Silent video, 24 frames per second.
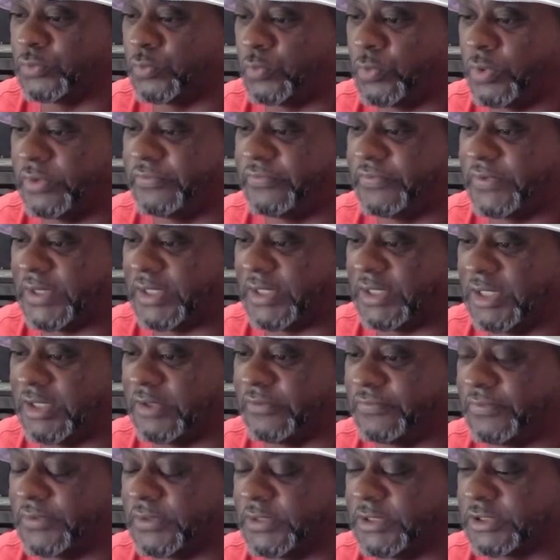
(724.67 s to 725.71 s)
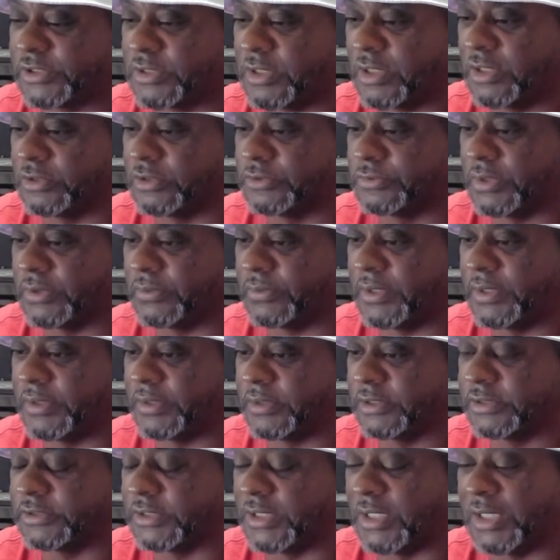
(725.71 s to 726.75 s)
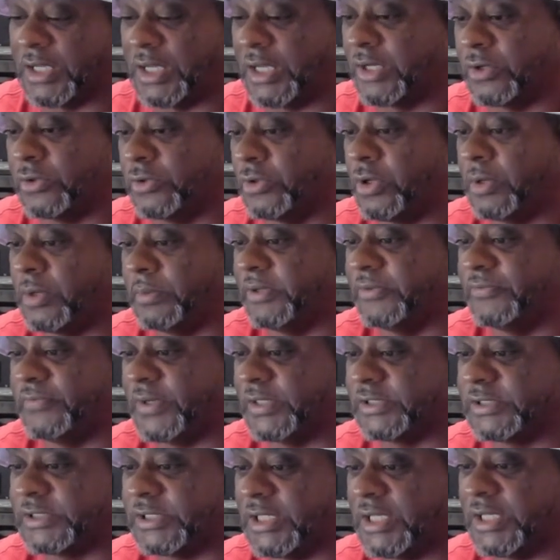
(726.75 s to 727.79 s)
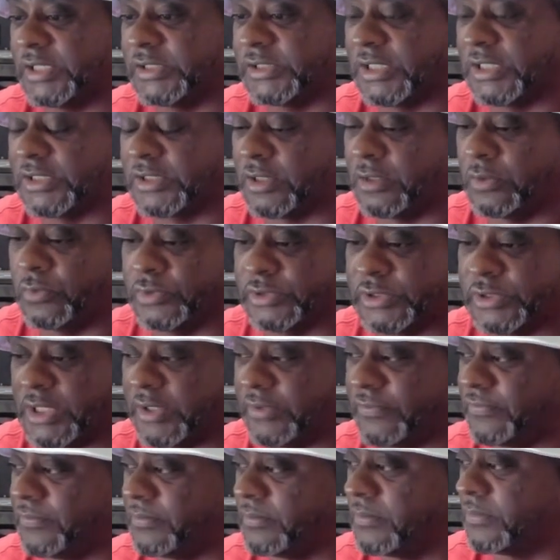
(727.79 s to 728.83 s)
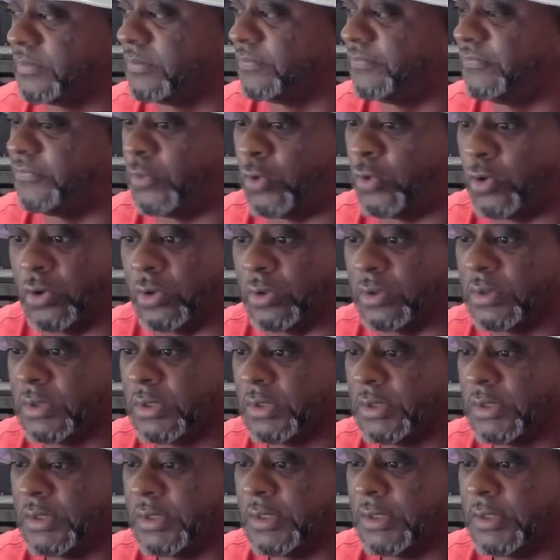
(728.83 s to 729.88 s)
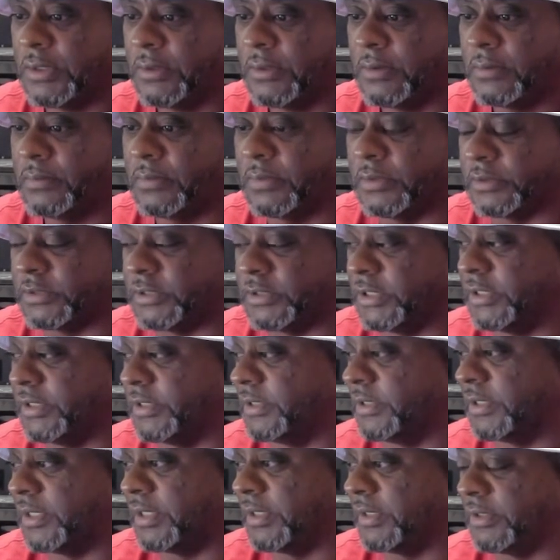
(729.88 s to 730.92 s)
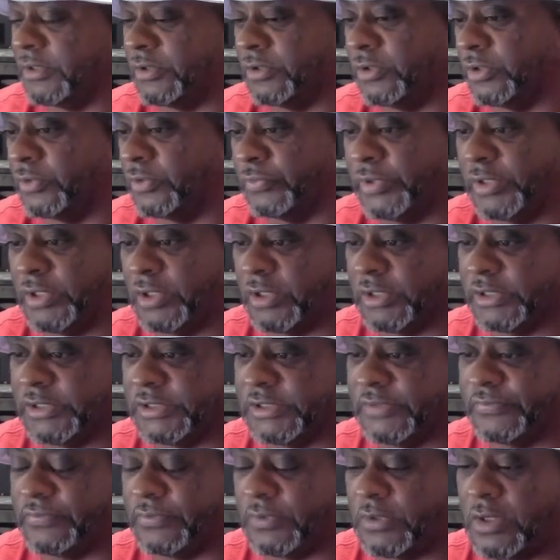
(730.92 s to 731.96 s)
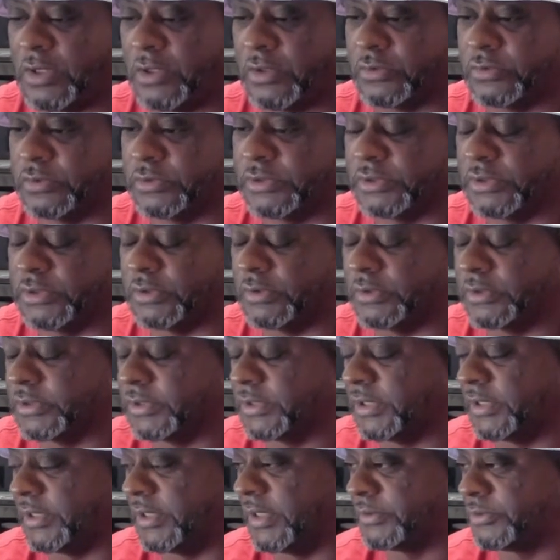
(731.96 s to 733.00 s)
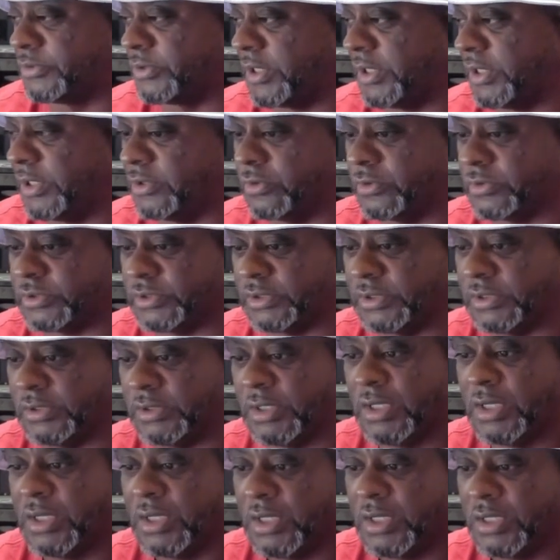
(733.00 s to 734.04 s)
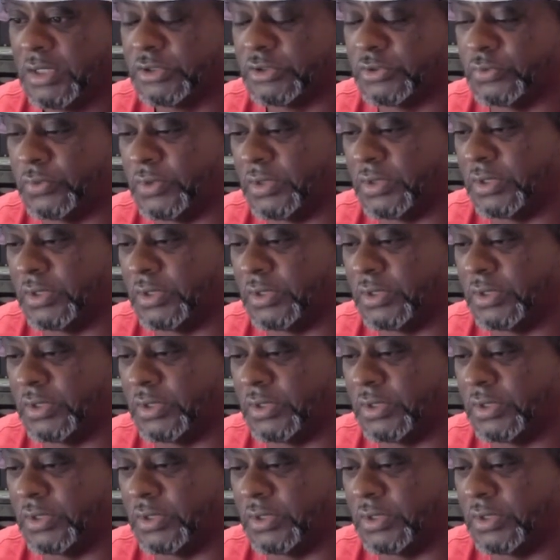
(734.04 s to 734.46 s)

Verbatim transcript: one fight left in this contract, right? Because I don't know how many fights he has. I thought it was like four then you know you read all these different articles, you know, and I try to go to the to